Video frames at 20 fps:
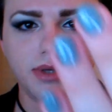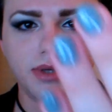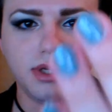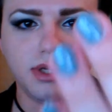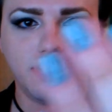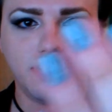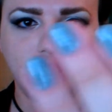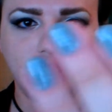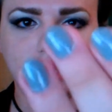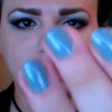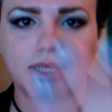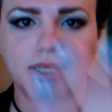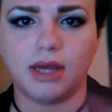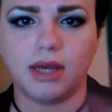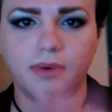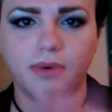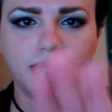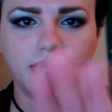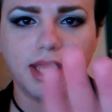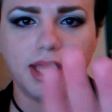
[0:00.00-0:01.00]
what I would do is
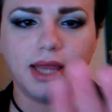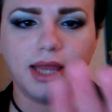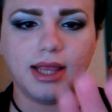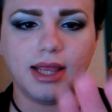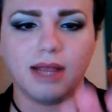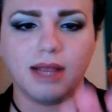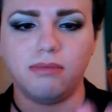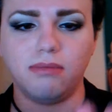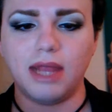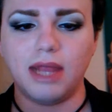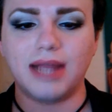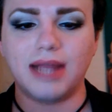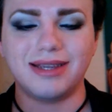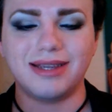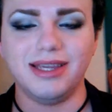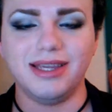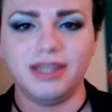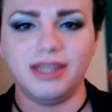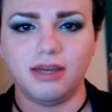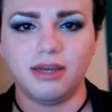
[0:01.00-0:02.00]
I would get like a
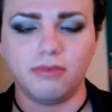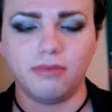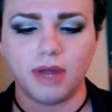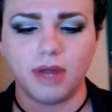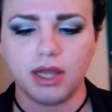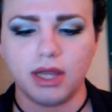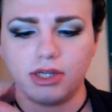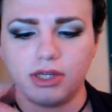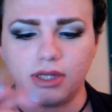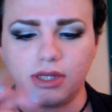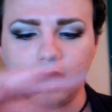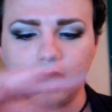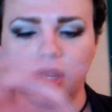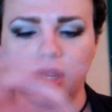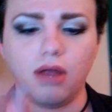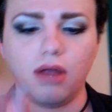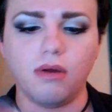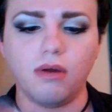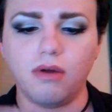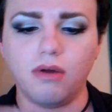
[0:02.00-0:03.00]
black detail brush and
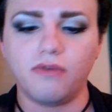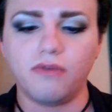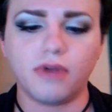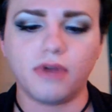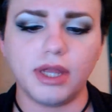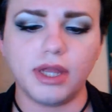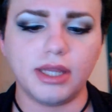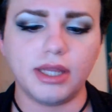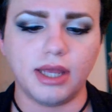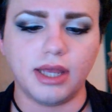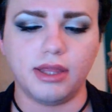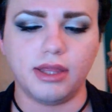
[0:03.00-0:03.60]
then go over it